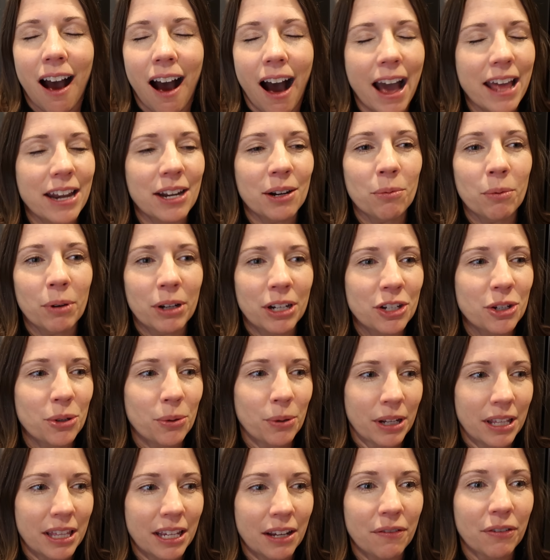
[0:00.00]
I didn't want to do
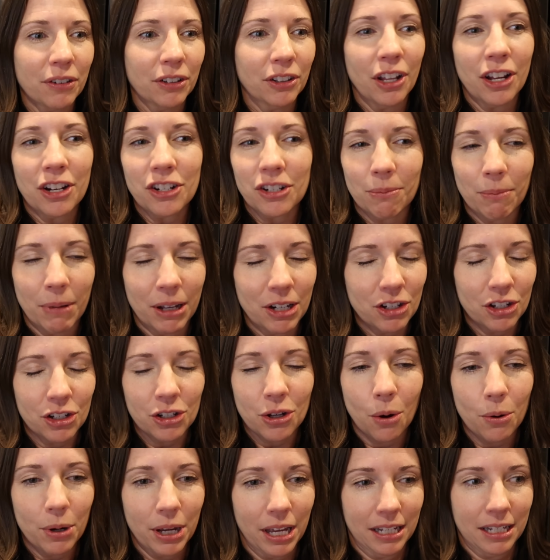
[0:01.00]
anything for lunch. I'm like, just
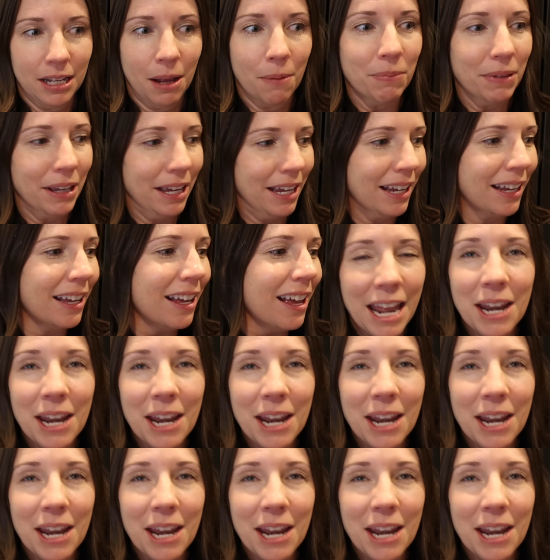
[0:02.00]
go get something.